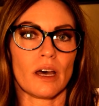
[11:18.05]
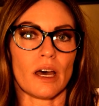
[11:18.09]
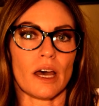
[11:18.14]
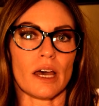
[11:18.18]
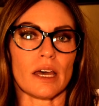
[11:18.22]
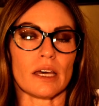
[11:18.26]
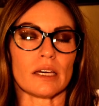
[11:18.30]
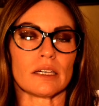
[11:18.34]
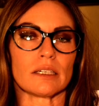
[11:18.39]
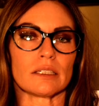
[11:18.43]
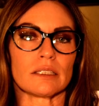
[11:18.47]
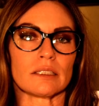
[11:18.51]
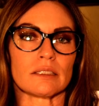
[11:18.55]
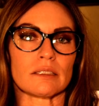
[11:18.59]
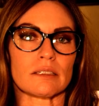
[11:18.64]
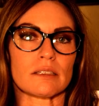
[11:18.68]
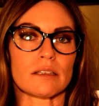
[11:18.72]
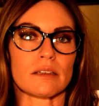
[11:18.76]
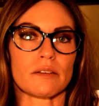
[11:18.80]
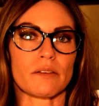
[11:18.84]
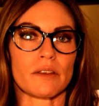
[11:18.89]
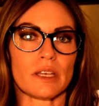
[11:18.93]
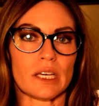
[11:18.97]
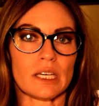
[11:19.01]
And
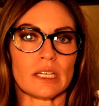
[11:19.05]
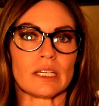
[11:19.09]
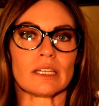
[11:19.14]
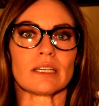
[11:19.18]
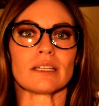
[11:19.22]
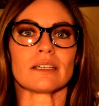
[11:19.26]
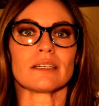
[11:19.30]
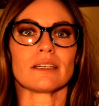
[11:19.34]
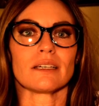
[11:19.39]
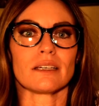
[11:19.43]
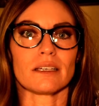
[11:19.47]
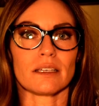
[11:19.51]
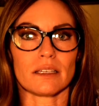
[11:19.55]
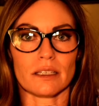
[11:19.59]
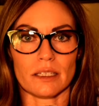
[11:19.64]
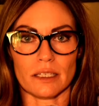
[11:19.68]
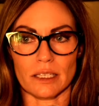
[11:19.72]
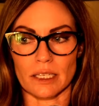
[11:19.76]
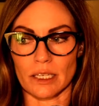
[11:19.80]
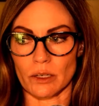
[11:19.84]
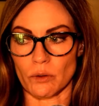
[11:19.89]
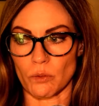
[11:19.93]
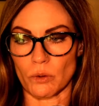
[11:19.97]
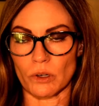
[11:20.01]
then
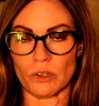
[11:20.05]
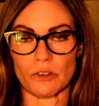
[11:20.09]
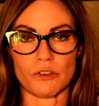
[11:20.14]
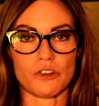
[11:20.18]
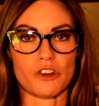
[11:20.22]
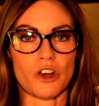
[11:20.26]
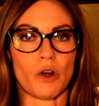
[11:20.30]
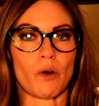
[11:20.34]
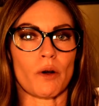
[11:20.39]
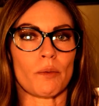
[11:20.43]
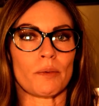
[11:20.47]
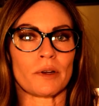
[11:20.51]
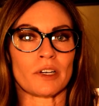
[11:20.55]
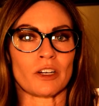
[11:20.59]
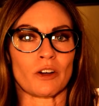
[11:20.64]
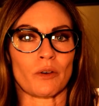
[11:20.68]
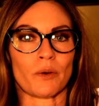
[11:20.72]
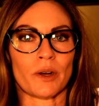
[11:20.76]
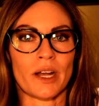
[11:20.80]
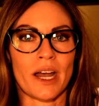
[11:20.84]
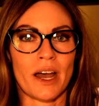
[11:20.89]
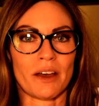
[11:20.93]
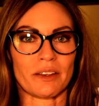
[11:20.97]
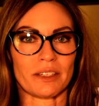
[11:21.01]
it will show up in your
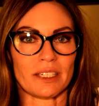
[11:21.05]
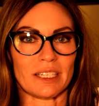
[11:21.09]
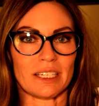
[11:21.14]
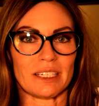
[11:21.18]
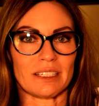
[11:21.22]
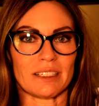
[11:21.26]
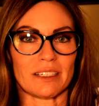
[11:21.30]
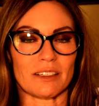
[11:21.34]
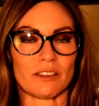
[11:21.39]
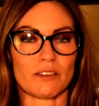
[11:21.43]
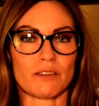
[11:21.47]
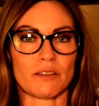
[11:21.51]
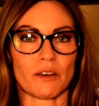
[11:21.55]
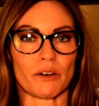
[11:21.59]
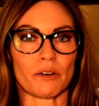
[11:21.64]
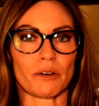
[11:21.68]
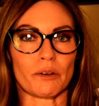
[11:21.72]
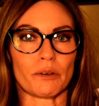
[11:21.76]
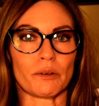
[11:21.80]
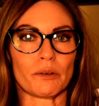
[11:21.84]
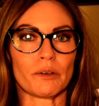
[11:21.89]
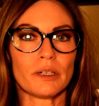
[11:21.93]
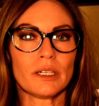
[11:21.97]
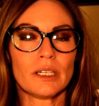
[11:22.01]
reality. And
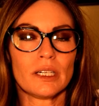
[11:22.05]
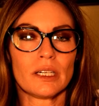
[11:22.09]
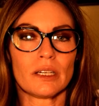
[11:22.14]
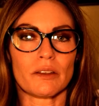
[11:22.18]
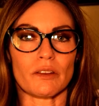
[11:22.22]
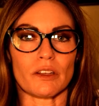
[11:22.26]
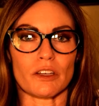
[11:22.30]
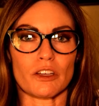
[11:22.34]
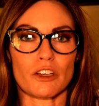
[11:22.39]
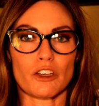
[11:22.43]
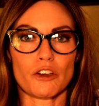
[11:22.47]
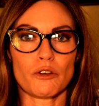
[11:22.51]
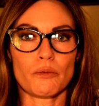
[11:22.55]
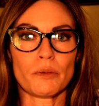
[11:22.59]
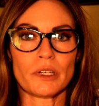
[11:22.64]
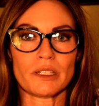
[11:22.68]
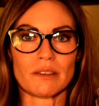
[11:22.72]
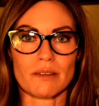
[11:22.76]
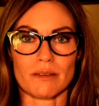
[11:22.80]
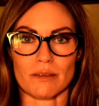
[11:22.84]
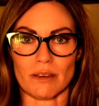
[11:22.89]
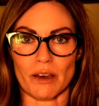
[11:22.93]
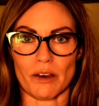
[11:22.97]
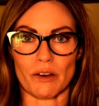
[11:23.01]
so the human
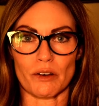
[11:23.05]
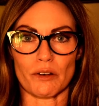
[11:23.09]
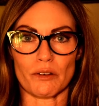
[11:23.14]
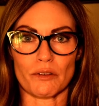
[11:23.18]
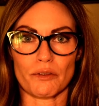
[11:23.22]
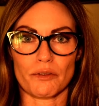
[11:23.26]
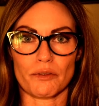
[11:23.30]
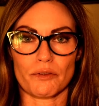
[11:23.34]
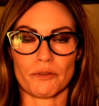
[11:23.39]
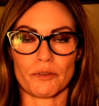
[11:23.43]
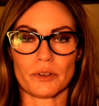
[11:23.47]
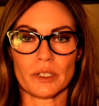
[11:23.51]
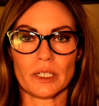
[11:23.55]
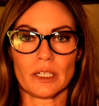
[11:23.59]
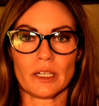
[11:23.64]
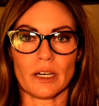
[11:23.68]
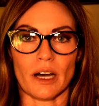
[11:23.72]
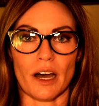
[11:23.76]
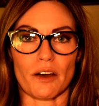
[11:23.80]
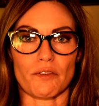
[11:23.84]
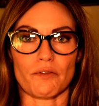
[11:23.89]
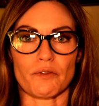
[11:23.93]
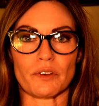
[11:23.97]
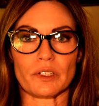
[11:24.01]
self,
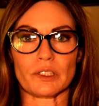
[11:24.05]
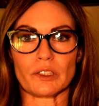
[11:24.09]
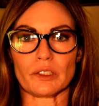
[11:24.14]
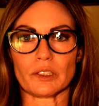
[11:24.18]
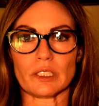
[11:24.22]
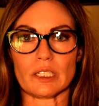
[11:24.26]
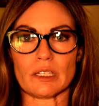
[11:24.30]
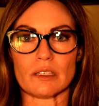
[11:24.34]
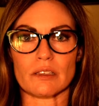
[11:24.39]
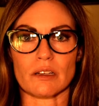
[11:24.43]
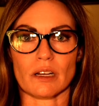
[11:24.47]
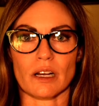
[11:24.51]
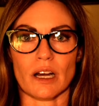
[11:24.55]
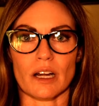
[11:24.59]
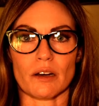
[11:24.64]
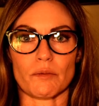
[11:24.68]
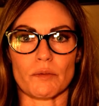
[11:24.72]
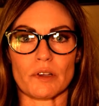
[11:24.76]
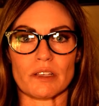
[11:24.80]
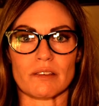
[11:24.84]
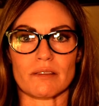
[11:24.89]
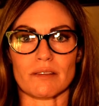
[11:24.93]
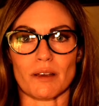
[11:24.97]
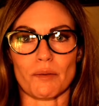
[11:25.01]
I feel, needs to kind of
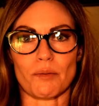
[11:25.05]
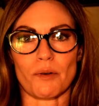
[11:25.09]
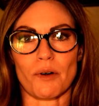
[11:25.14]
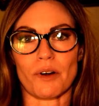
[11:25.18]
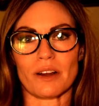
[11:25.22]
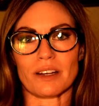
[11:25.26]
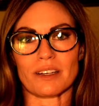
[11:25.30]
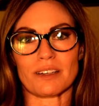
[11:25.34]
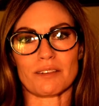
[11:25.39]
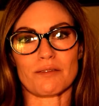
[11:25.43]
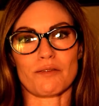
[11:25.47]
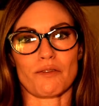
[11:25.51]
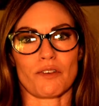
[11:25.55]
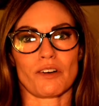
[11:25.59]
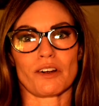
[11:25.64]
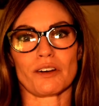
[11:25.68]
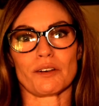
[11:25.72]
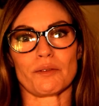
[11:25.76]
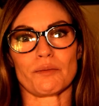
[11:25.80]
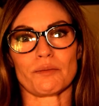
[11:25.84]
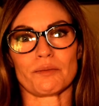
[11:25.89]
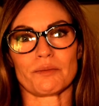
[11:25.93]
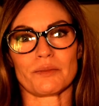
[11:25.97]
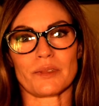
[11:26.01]
be separated
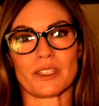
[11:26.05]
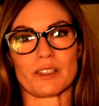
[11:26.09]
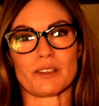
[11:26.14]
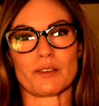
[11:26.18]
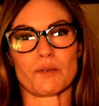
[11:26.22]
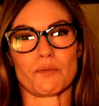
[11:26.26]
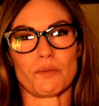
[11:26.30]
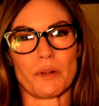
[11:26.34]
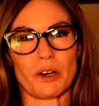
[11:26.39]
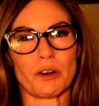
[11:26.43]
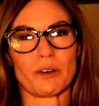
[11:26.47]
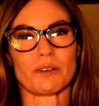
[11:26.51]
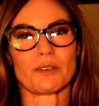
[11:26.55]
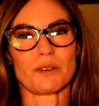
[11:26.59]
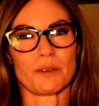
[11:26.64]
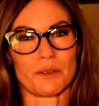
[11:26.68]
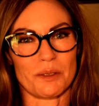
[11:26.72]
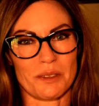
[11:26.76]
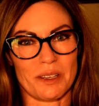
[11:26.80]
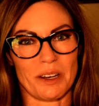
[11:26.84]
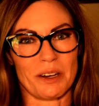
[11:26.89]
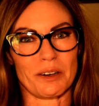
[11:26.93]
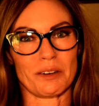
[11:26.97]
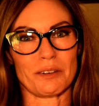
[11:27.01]
from the spiritual
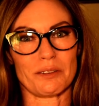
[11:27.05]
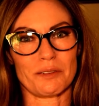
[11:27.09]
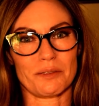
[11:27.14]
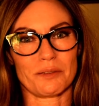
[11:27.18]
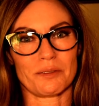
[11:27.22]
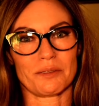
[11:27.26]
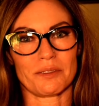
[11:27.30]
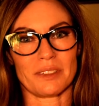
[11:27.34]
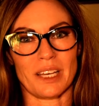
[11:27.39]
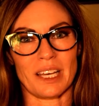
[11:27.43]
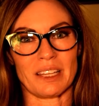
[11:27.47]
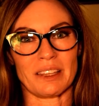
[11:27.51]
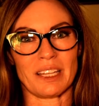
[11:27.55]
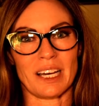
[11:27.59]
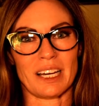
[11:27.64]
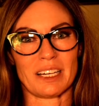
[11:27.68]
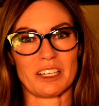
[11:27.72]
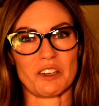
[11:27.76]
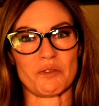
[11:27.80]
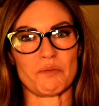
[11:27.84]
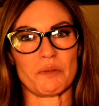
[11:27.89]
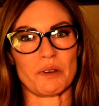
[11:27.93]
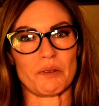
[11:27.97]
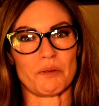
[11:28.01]
self. And
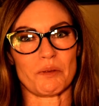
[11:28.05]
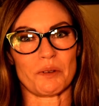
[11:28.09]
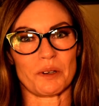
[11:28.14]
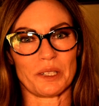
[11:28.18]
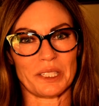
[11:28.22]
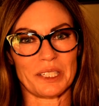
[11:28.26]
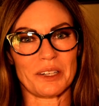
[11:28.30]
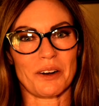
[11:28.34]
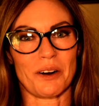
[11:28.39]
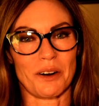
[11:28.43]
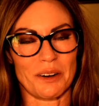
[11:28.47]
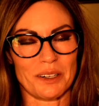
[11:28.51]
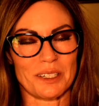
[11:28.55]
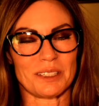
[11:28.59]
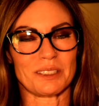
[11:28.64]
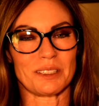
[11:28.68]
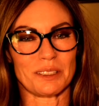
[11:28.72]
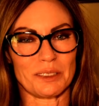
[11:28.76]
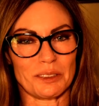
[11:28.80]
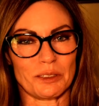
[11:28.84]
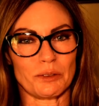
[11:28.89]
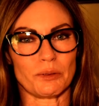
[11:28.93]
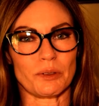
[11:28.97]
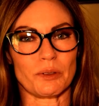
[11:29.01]
that can be really hard to
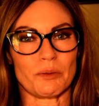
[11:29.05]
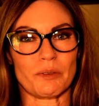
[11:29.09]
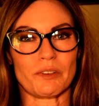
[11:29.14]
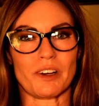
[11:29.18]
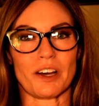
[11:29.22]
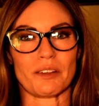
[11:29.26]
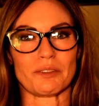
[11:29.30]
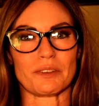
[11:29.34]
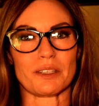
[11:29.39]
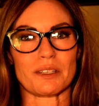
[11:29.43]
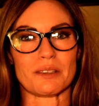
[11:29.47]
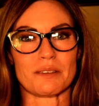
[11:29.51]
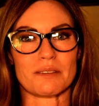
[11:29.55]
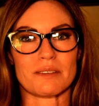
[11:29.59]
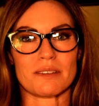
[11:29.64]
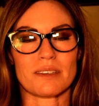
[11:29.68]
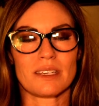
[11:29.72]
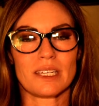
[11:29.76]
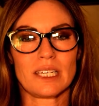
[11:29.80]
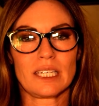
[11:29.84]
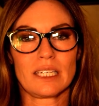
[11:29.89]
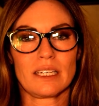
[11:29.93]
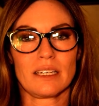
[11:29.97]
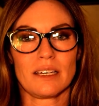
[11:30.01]
do when we've got this
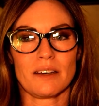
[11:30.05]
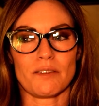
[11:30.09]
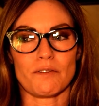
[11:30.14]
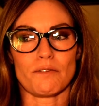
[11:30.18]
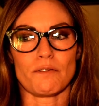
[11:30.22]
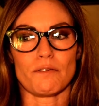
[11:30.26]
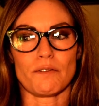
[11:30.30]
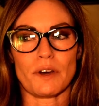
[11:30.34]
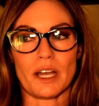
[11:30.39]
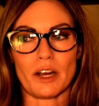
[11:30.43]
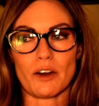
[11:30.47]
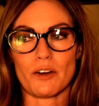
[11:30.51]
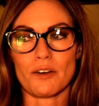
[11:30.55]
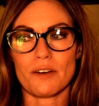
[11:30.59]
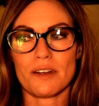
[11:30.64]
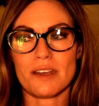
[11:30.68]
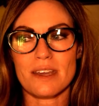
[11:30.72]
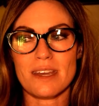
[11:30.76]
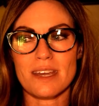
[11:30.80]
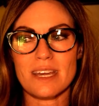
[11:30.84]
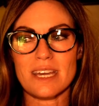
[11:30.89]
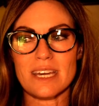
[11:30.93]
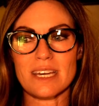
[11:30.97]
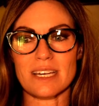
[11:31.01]

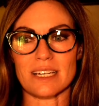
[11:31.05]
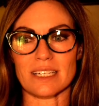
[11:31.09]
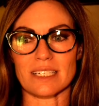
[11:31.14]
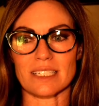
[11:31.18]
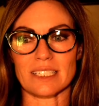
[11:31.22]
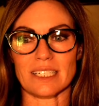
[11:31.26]
very